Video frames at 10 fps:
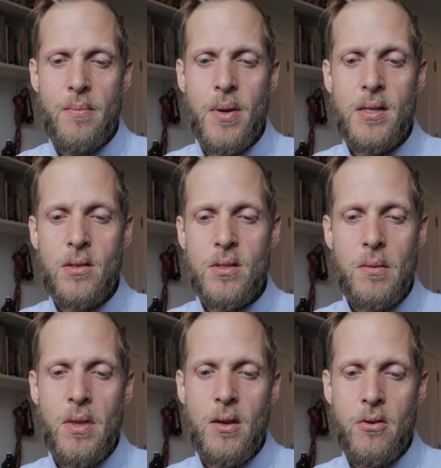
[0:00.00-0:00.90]
based on
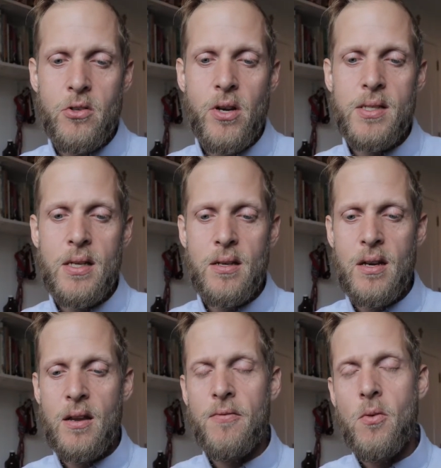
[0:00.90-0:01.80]
something you're interested
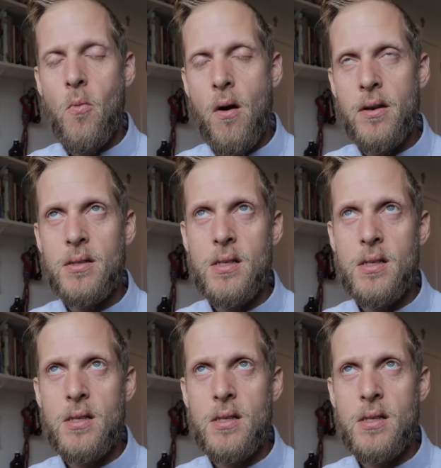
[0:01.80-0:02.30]
in. If you want